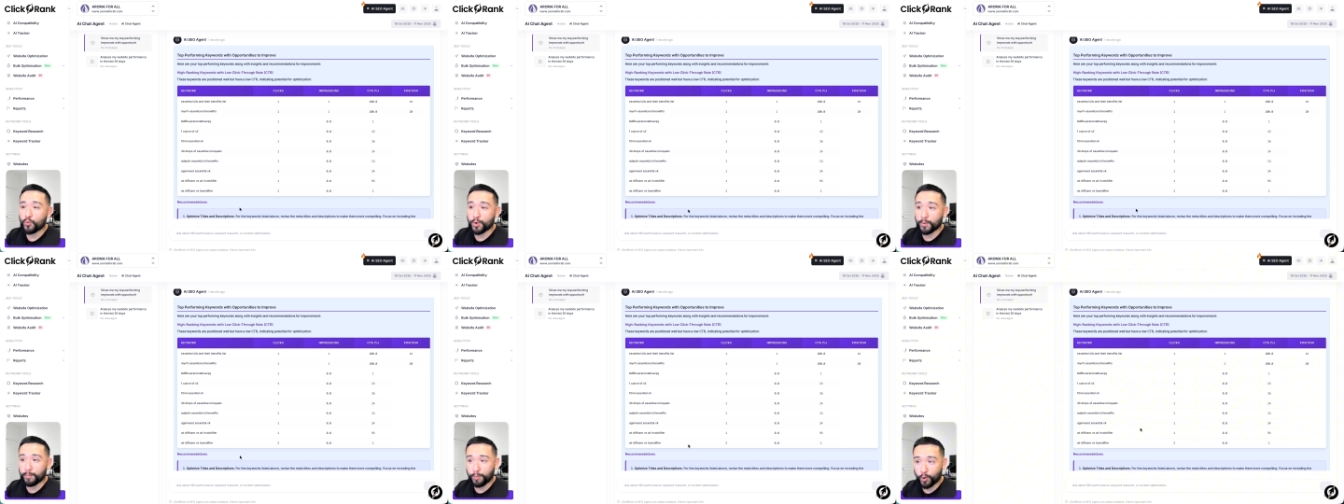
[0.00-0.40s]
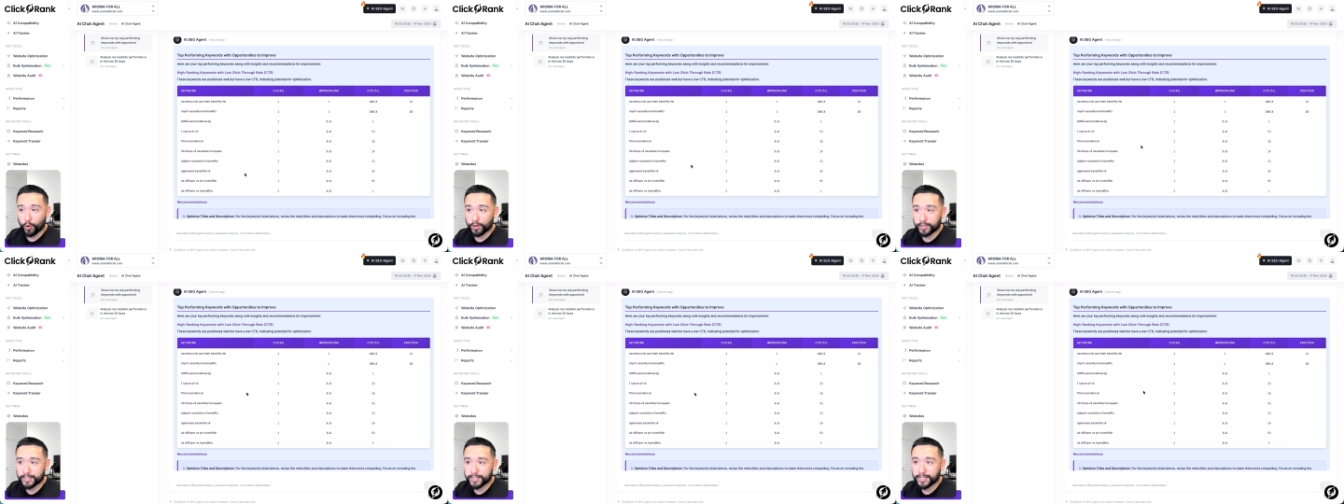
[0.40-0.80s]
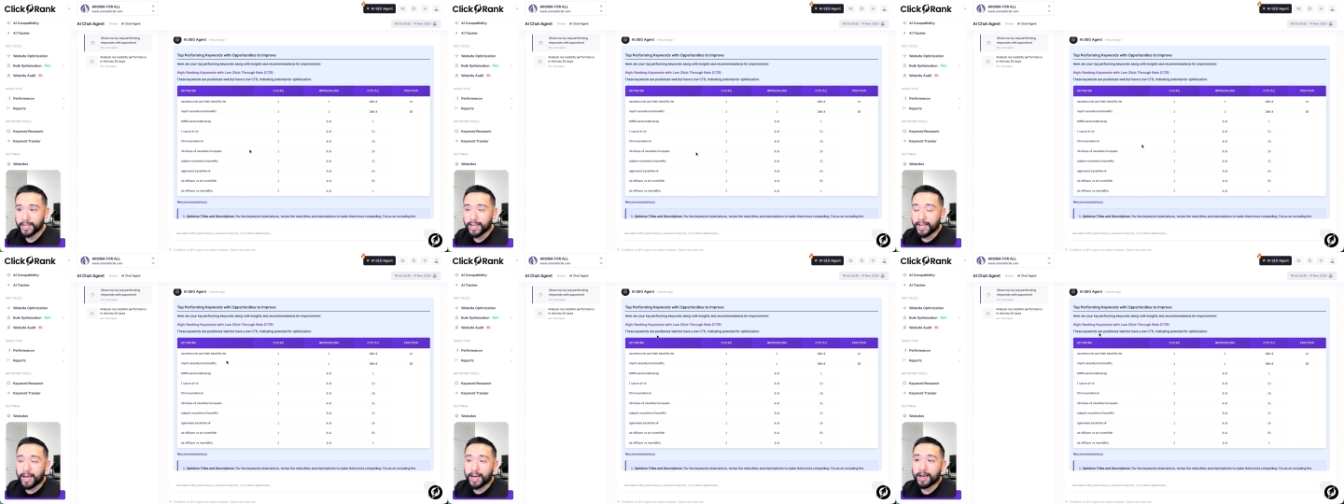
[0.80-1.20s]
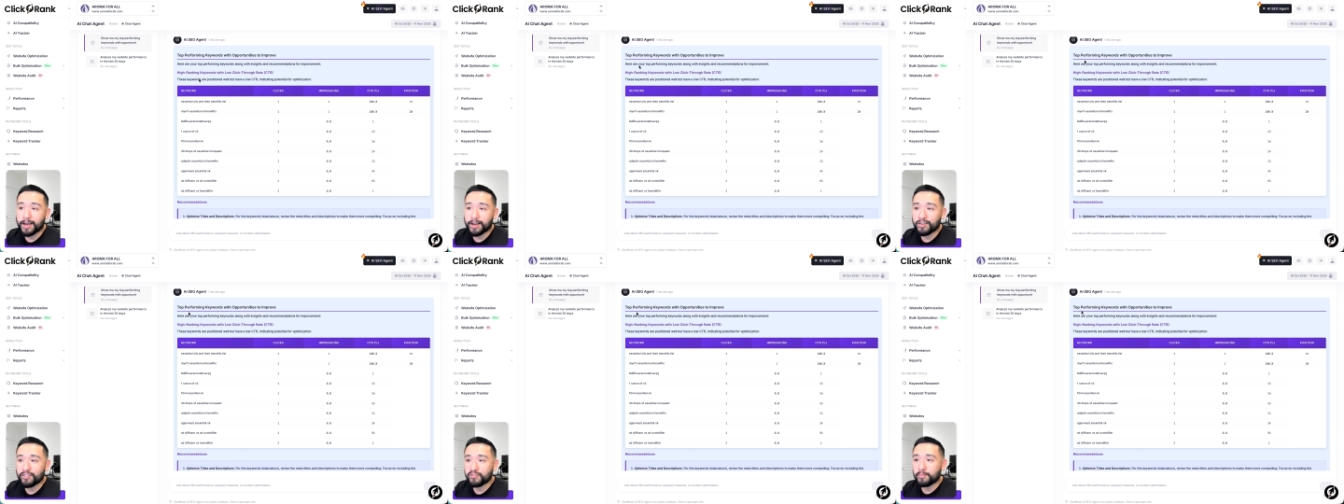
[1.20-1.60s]
report
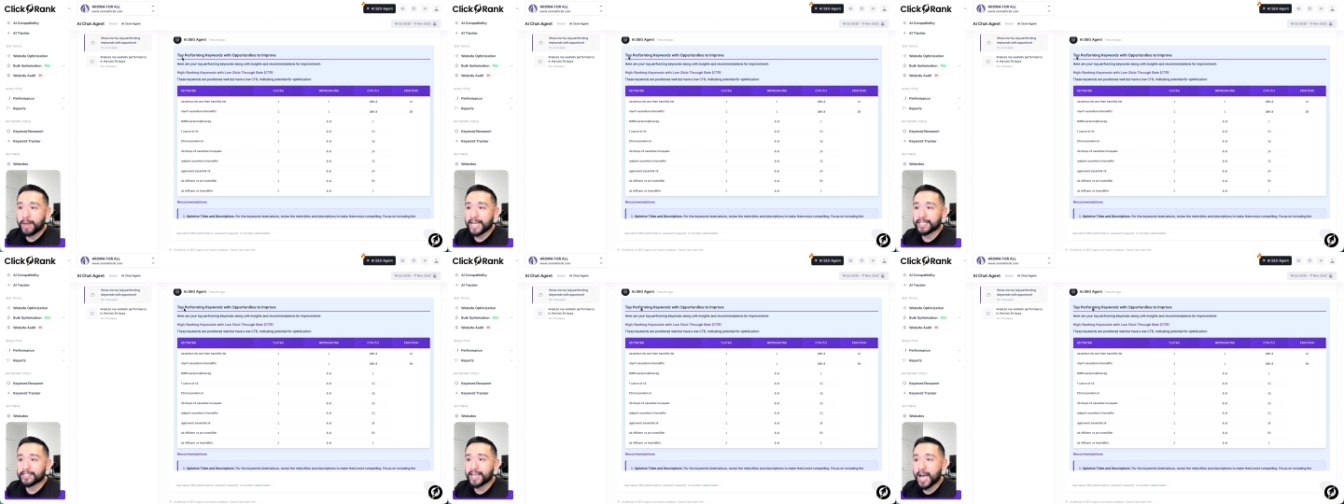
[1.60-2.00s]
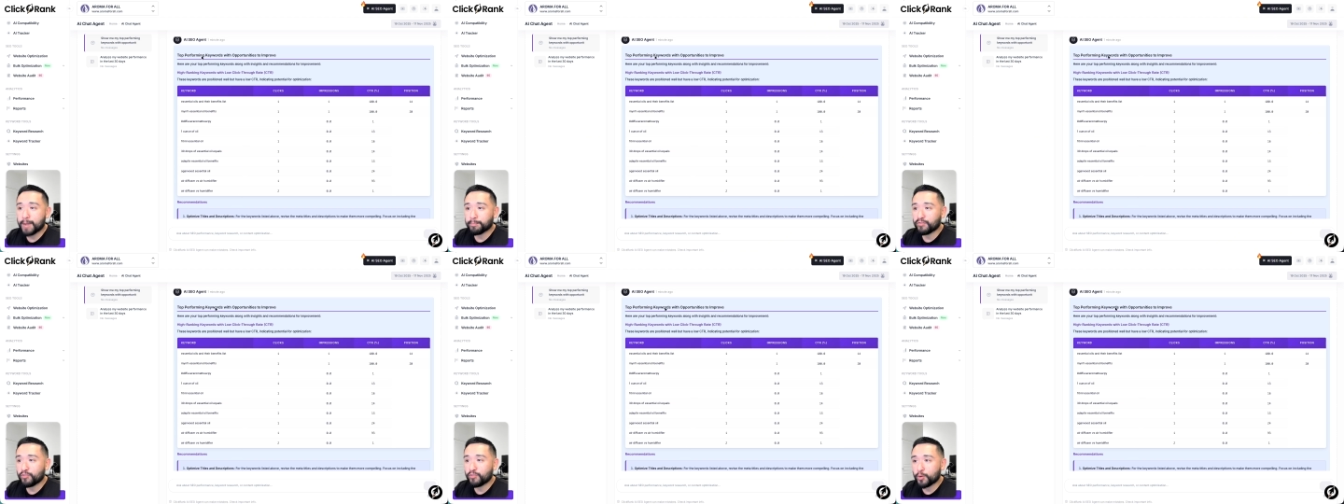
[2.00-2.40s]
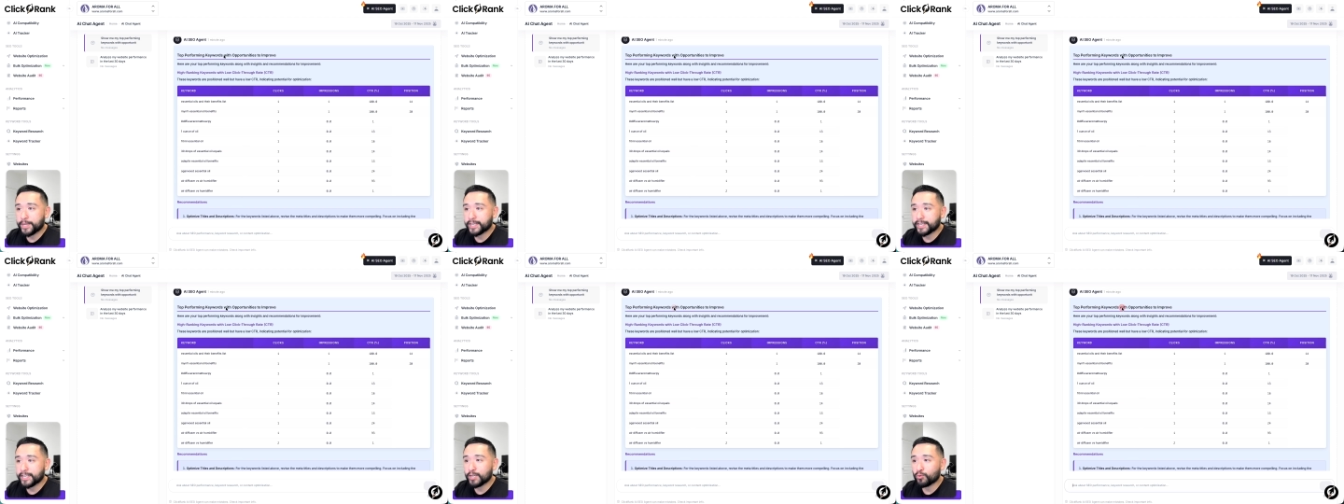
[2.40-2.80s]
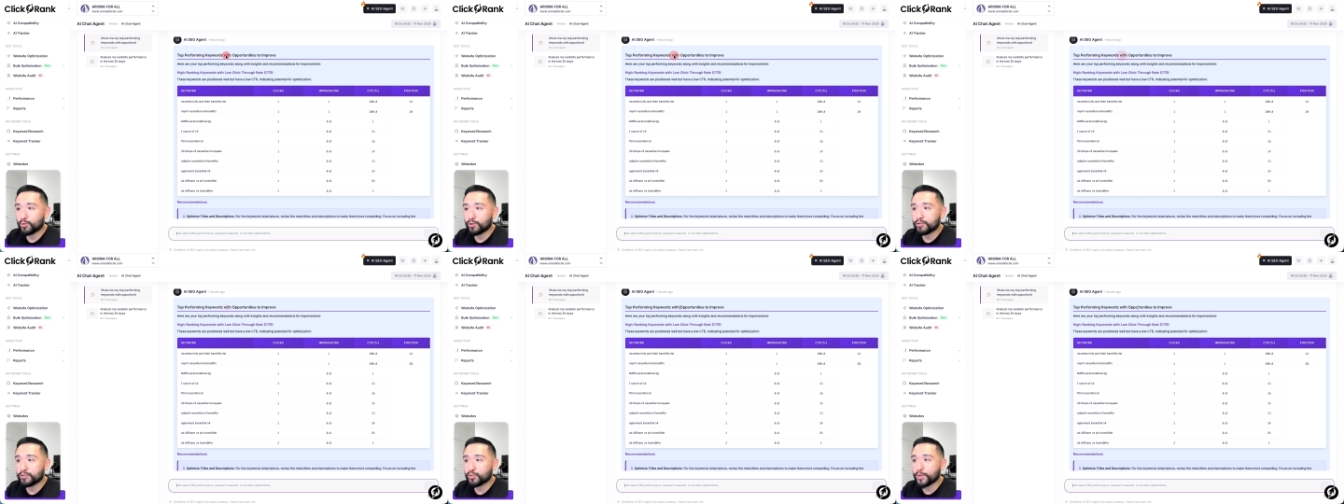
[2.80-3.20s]
of my top performing
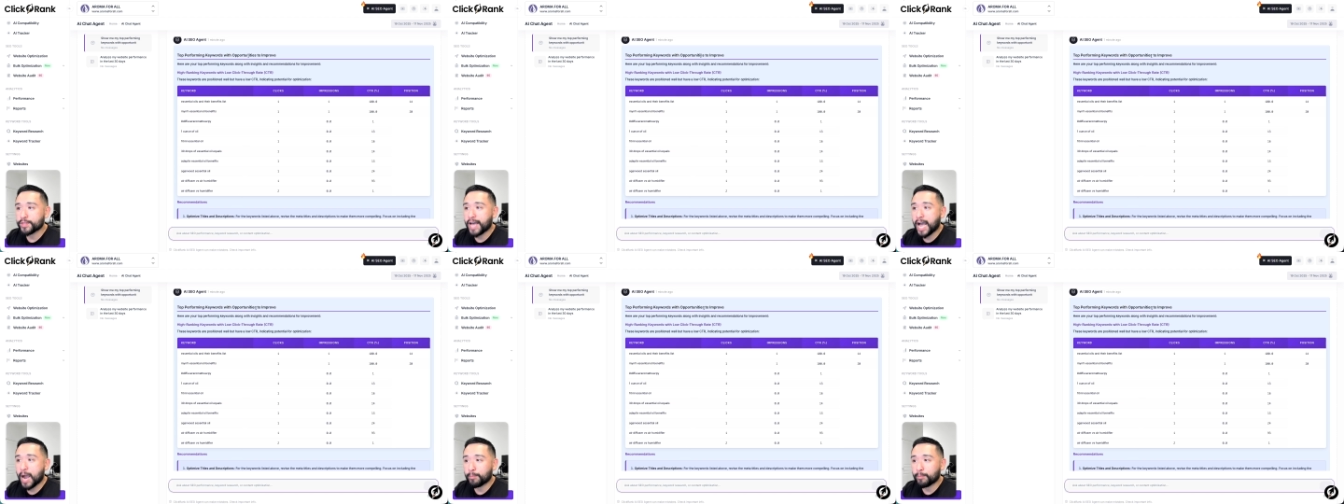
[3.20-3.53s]
keywords with